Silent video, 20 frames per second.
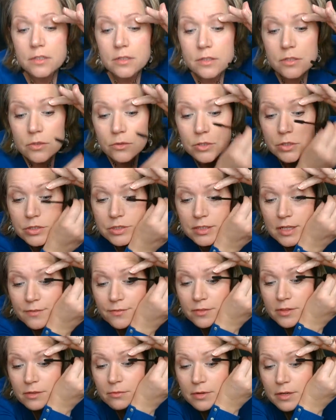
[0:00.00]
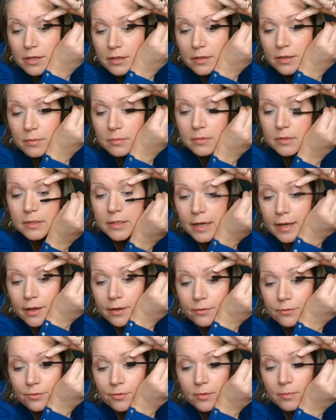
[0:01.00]
So you definitely want to come
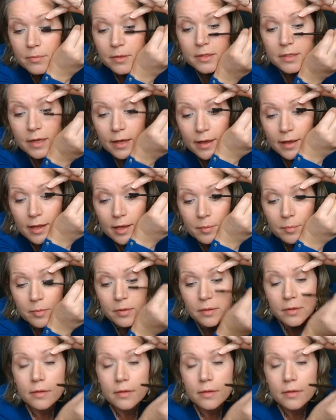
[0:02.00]
down from the top